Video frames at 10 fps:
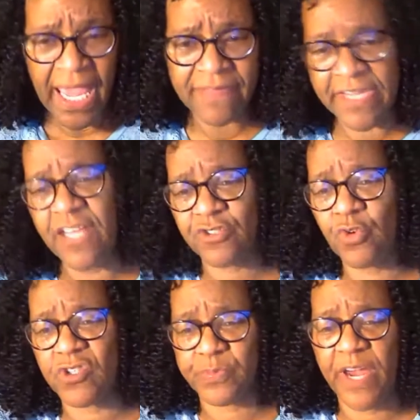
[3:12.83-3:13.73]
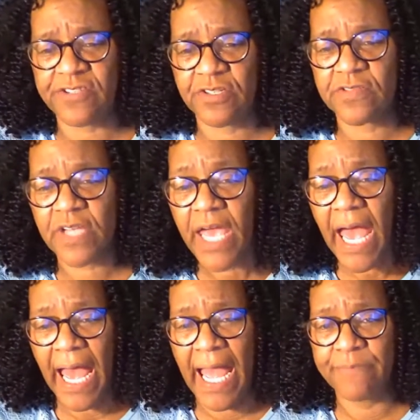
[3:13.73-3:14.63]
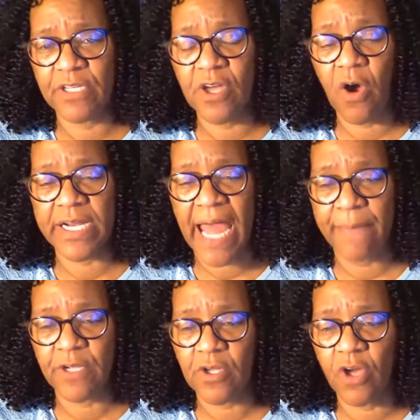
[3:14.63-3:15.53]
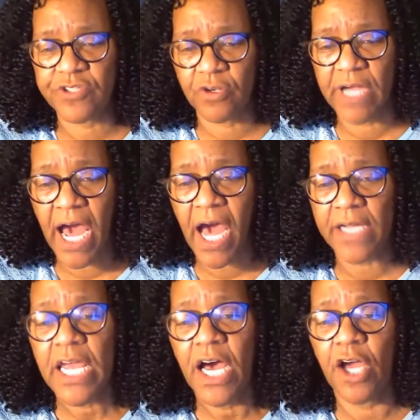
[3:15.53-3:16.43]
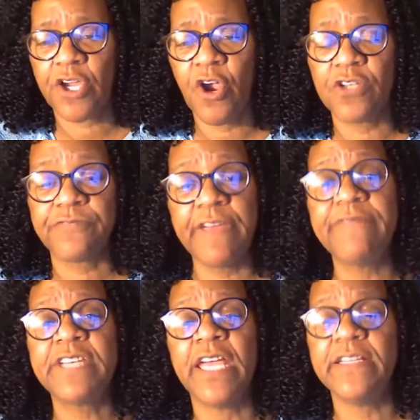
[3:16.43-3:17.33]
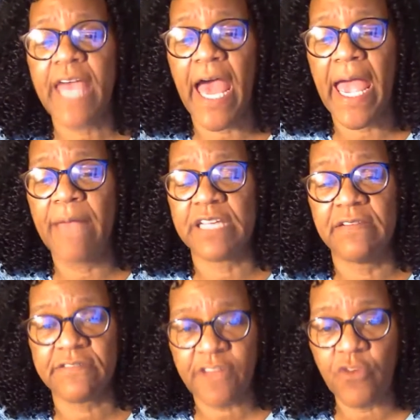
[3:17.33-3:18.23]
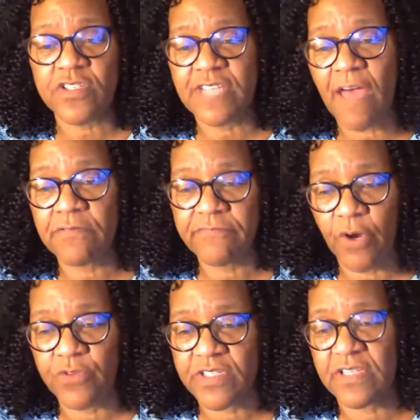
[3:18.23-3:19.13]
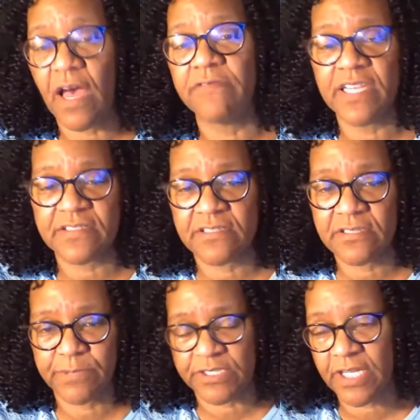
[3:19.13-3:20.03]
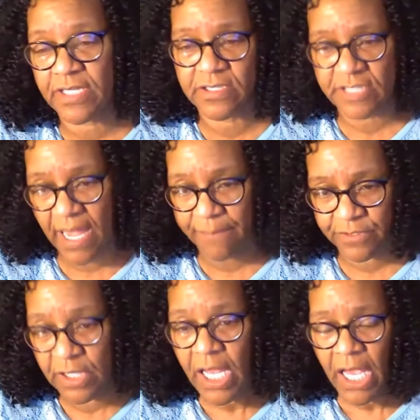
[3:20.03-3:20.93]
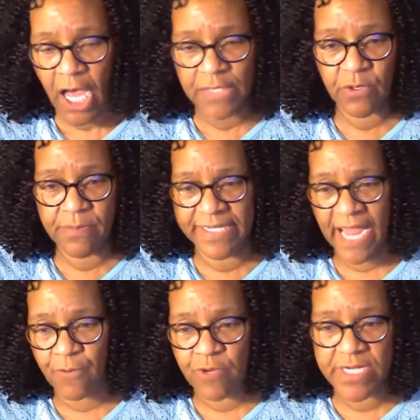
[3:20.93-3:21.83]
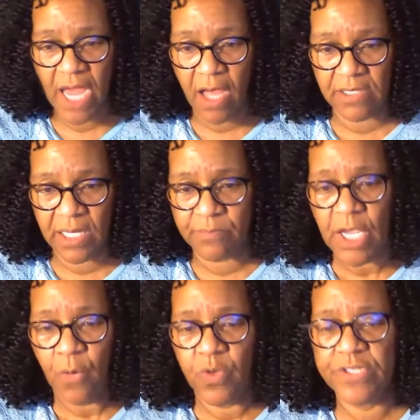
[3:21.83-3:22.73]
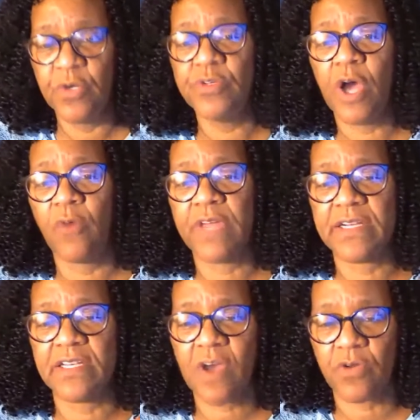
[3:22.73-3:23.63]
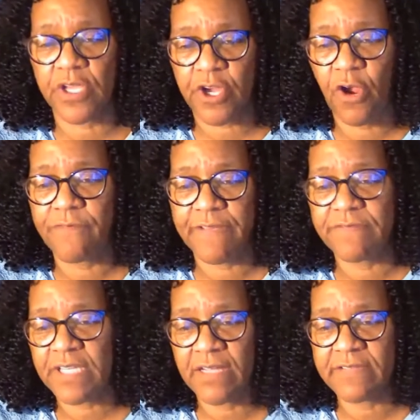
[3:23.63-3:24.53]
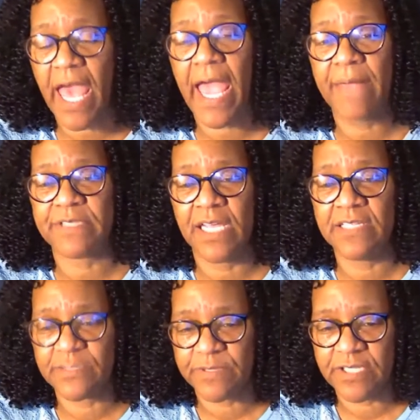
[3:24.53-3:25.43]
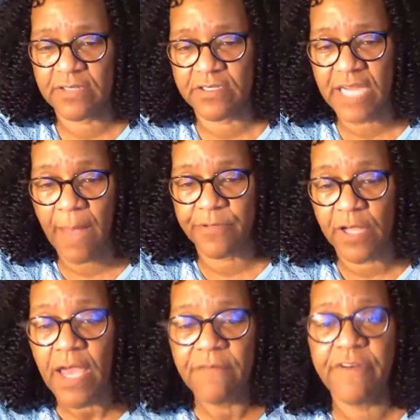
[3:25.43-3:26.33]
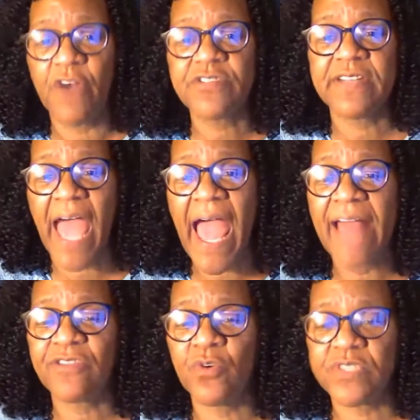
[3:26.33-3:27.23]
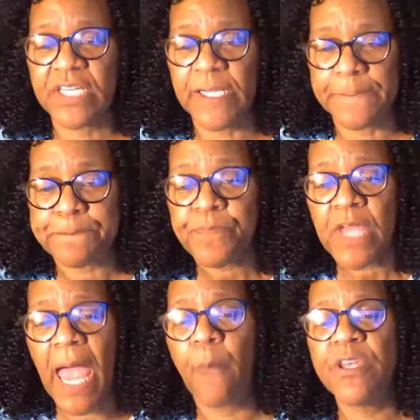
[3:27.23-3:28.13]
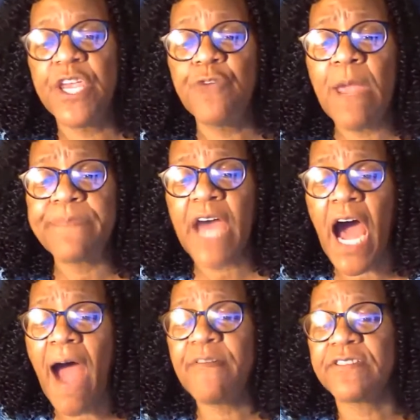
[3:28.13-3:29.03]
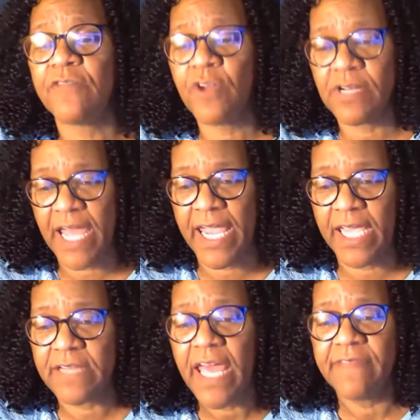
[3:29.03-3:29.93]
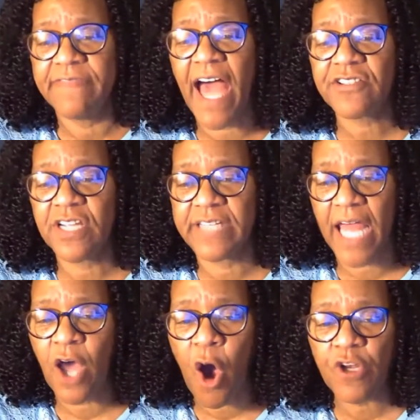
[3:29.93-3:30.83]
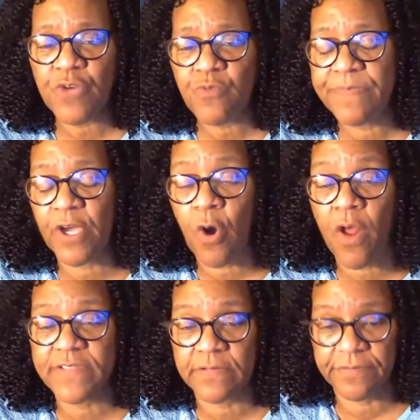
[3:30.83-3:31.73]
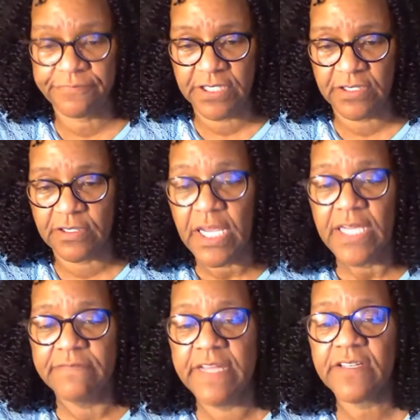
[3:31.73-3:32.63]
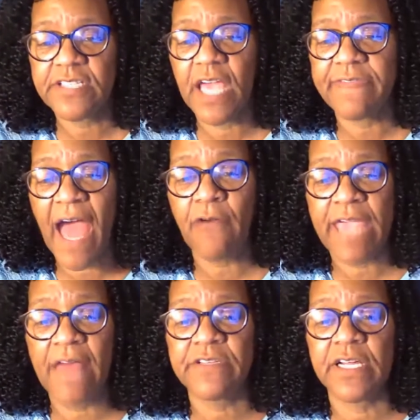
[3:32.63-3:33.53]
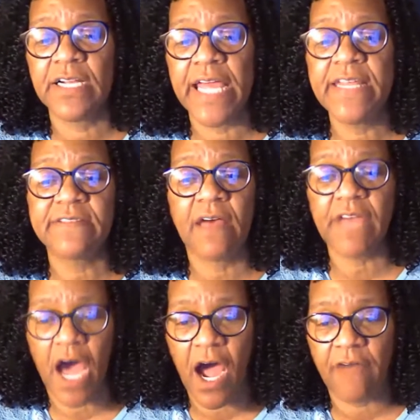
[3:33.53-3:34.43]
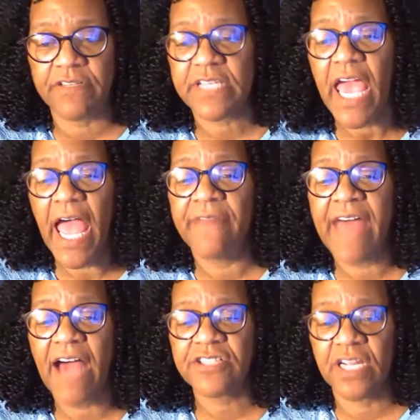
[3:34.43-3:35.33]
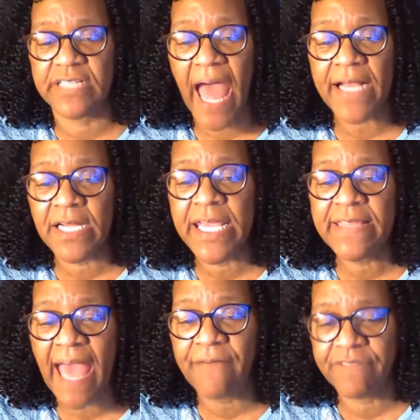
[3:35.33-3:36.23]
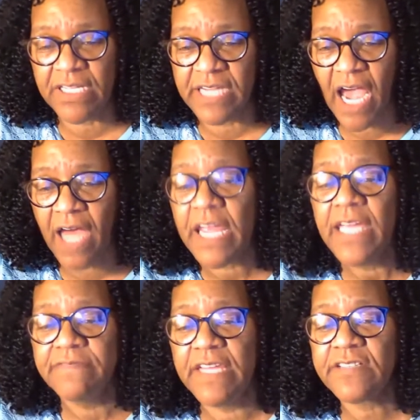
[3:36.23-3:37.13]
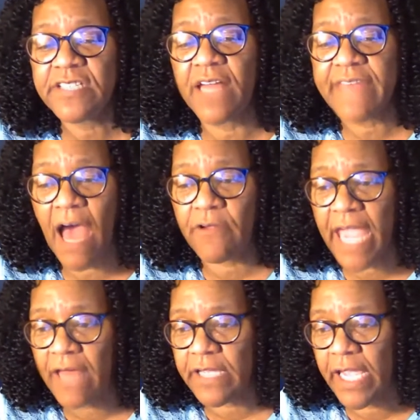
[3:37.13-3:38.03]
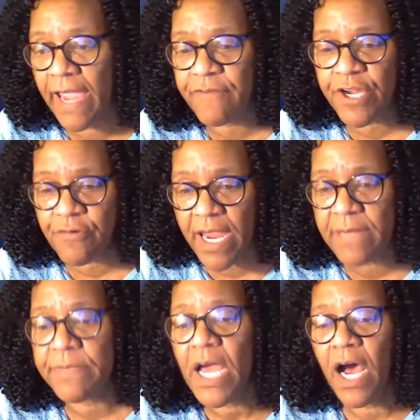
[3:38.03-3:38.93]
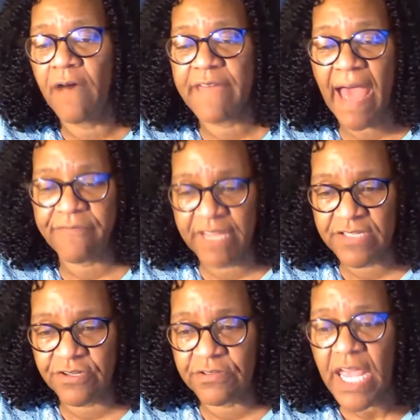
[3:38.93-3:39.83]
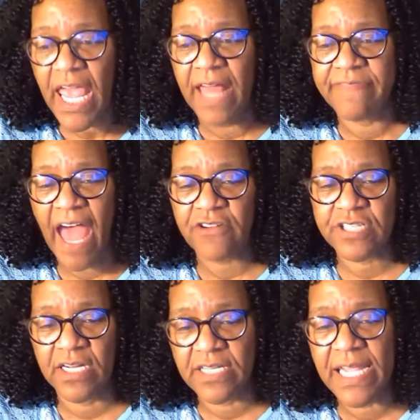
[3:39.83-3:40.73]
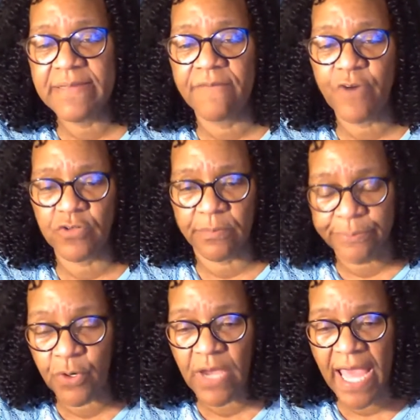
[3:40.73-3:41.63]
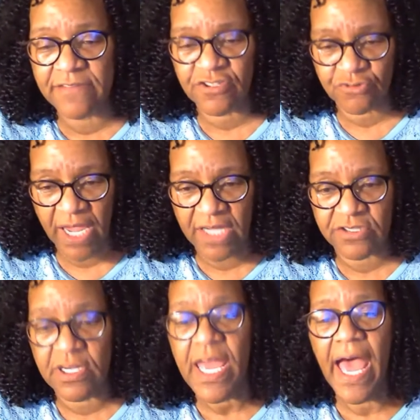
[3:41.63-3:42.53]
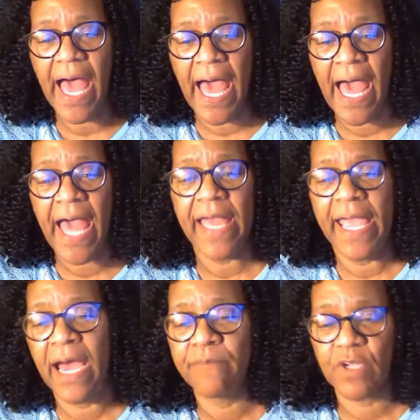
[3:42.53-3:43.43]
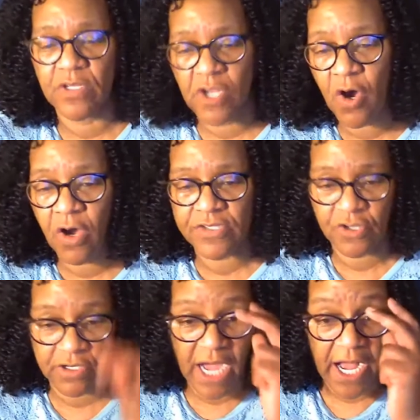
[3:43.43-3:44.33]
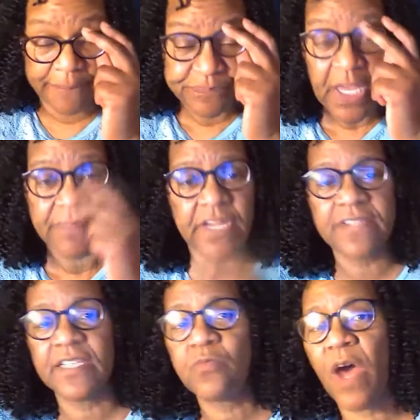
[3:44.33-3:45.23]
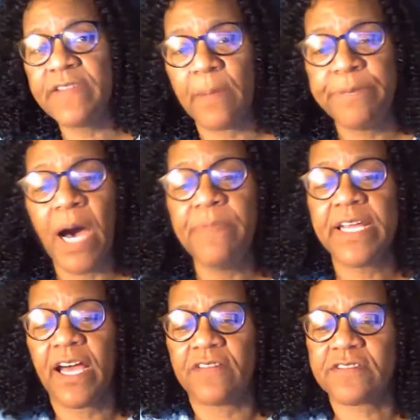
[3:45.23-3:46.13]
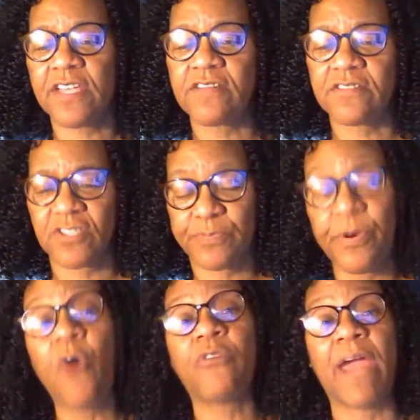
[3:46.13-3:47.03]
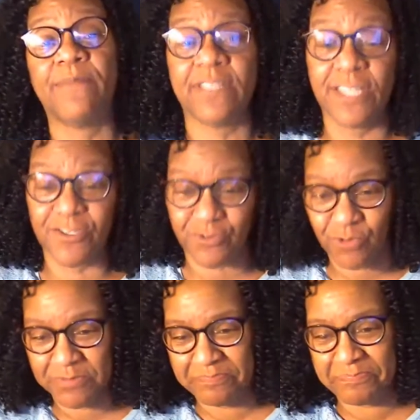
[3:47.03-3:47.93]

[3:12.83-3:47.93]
And these two expressions, I am the Lord and I am the Lord your God, occurs 15 times in 37 verses of this particular chapter. Although we might not read all of them, we do know that it's going to occur 15 times in this particular chapter. Verse 9 through 10. And when you reap the harvest of your land, thou shalt not wholly reap the corns of the field, neither shalt thou gather the gleanings of the harvest, and thou shalt not glean thy vineyard, neither shalt thou gather every grape of our vineyard, and thou shalt leave them for the poor and the stranger. I am the Lord your God. This is one of the public assistance programs in Israel.